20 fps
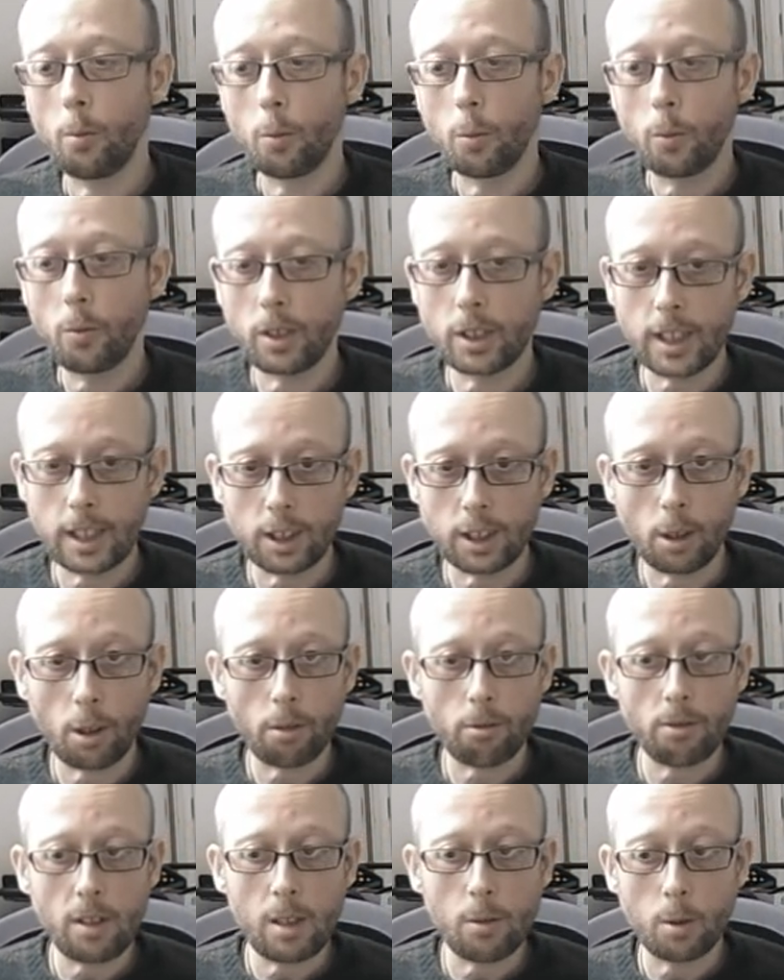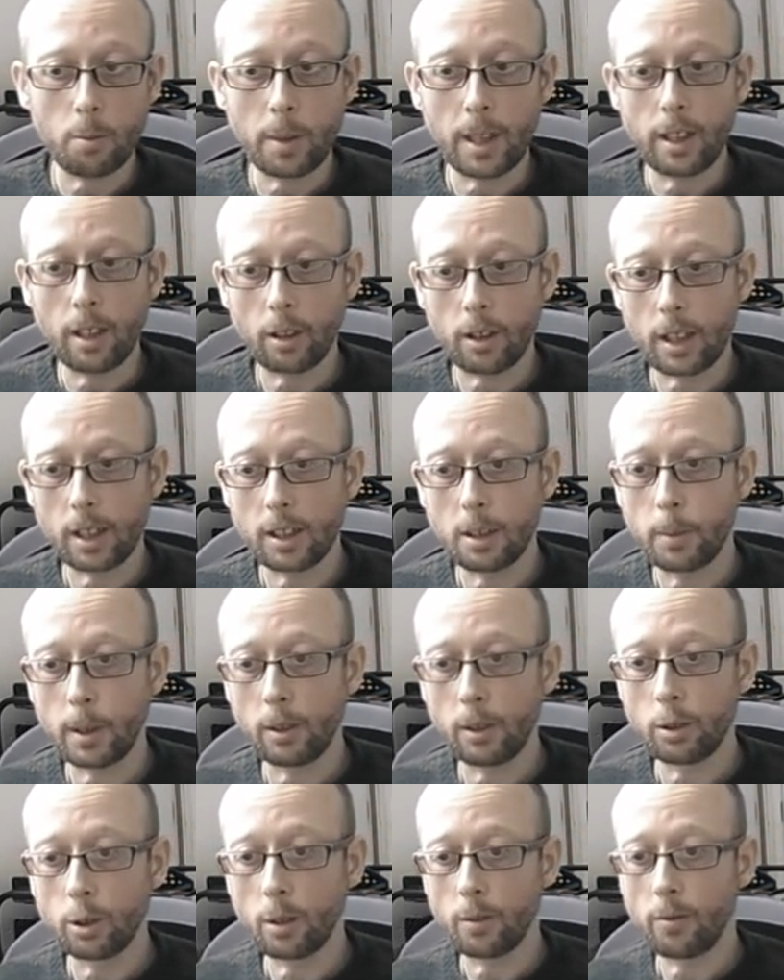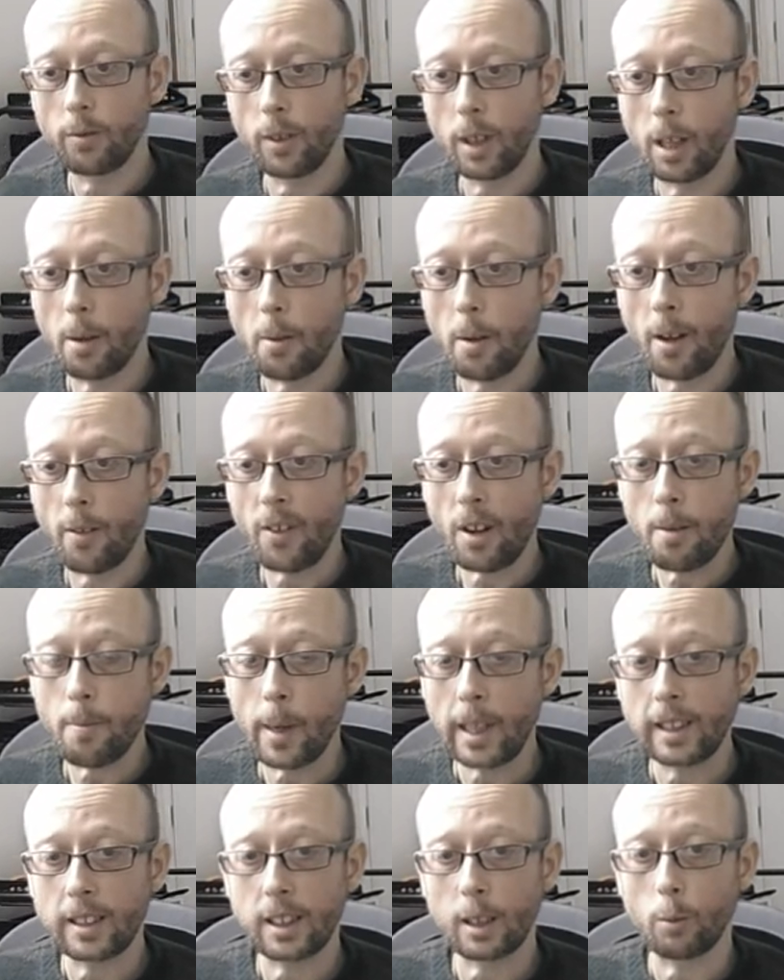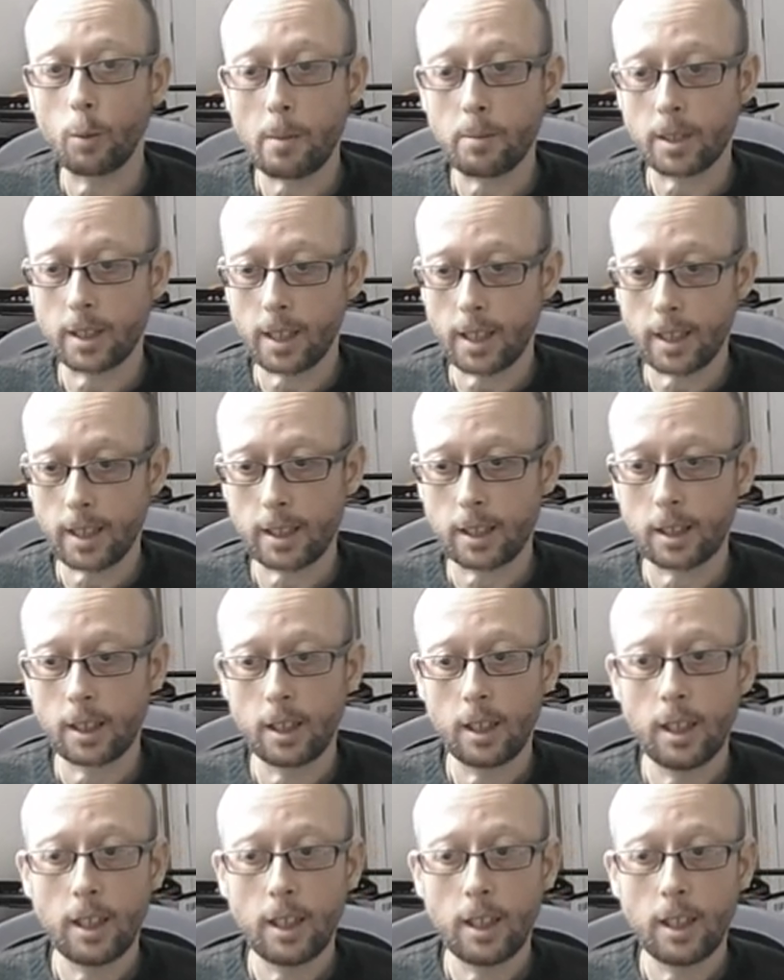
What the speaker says: Session 3 would be looking to build a very basic website,